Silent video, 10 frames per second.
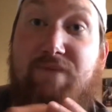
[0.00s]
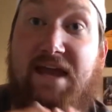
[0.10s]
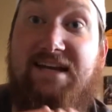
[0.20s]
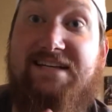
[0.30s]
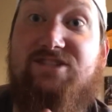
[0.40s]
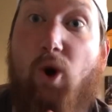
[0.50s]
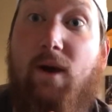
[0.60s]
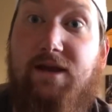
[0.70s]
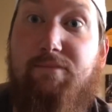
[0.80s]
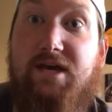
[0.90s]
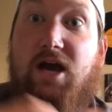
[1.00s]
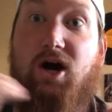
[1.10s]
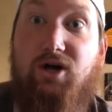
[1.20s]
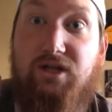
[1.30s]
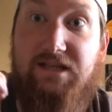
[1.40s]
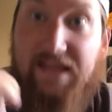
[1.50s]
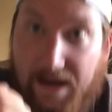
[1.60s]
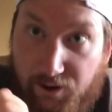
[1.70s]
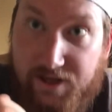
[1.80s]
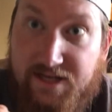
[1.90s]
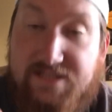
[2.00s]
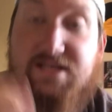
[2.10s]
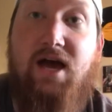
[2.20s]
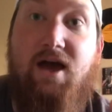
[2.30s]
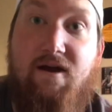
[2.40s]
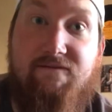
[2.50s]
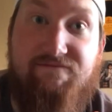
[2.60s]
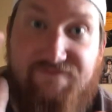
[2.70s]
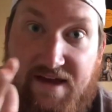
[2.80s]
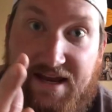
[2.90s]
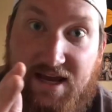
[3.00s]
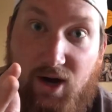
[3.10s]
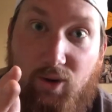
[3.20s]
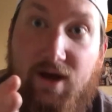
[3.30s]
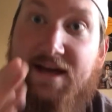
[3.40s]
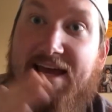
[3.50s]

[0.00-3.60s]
and it is going to be a hilarious video.